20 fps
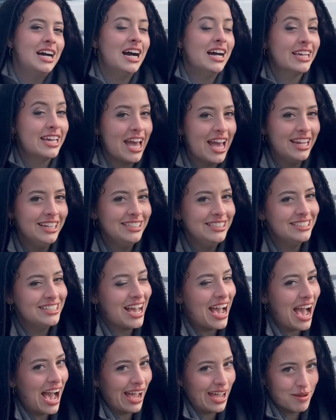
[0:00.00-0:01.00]
Again,
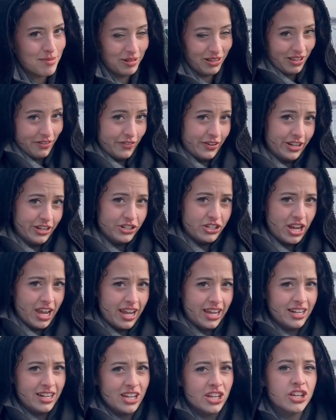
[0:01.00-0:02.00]
I am Olivia
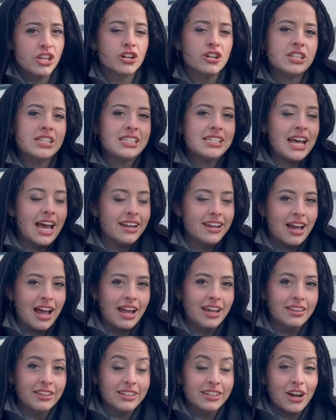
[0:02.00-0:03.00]
Jane, your Staten
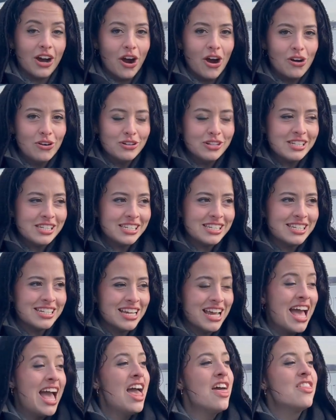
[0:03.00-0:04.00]
Island host.
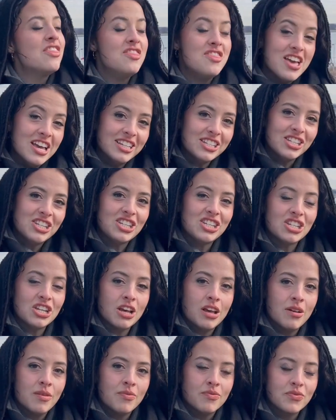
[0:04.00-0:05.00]
This
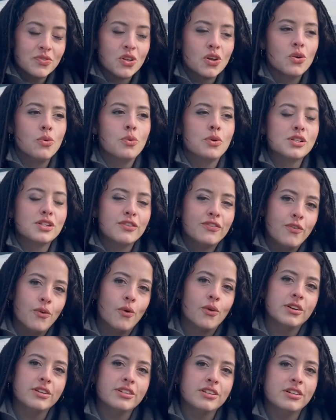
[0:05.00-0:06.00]
was
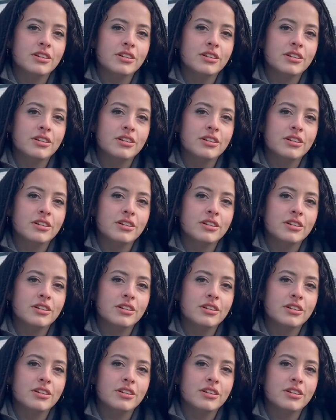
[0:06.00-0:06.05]
Fort